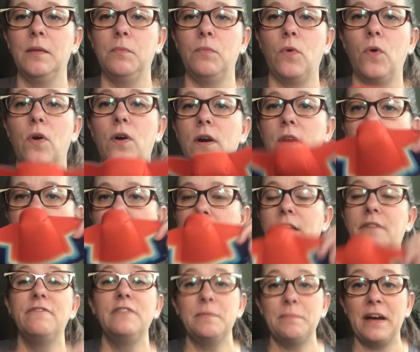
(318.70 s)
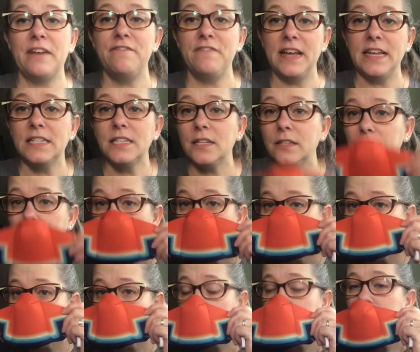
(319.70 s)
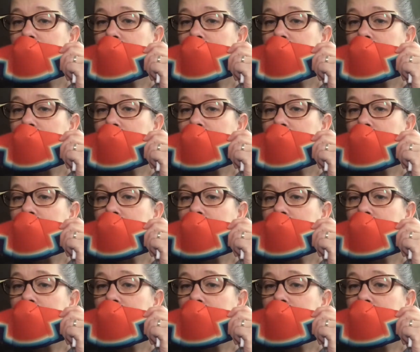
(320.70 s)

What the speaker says: more, fit my face a little better.